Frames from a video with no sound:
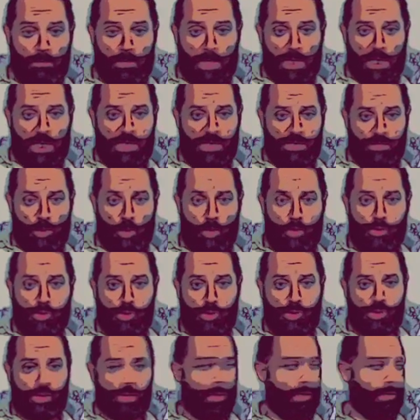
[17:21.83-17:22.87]
expose
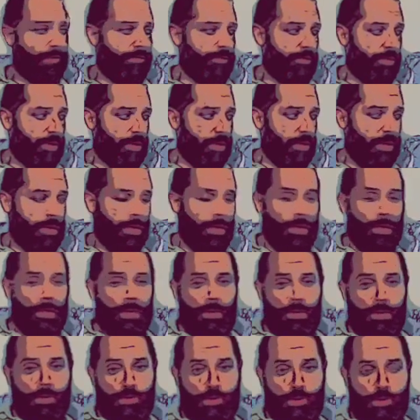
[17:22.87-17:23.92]
yourself
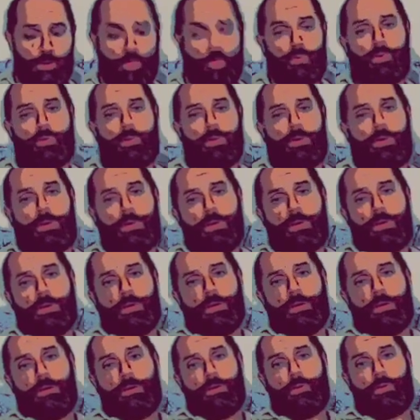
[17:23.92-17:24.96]
to
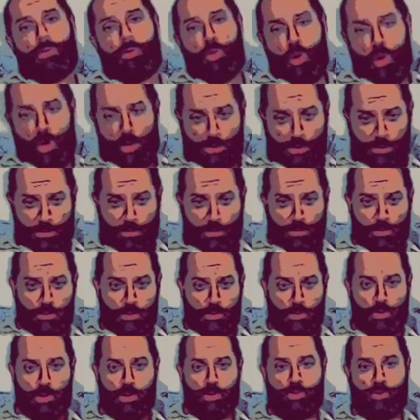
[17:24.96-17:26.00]
thought,
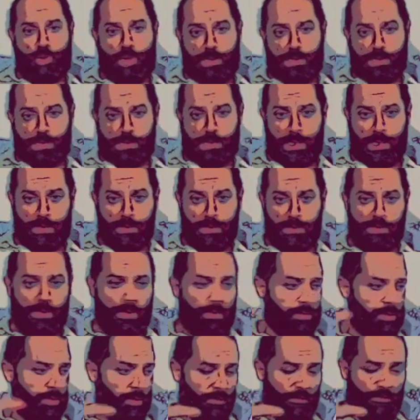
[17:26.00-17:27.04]
to what transcends
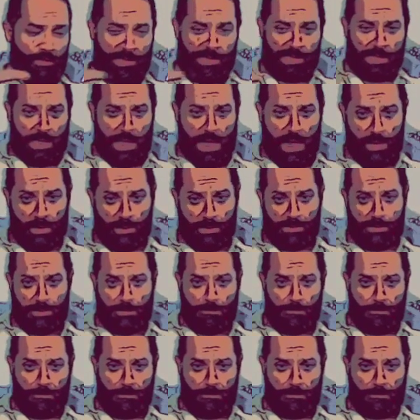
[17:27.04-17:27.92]
your physicality.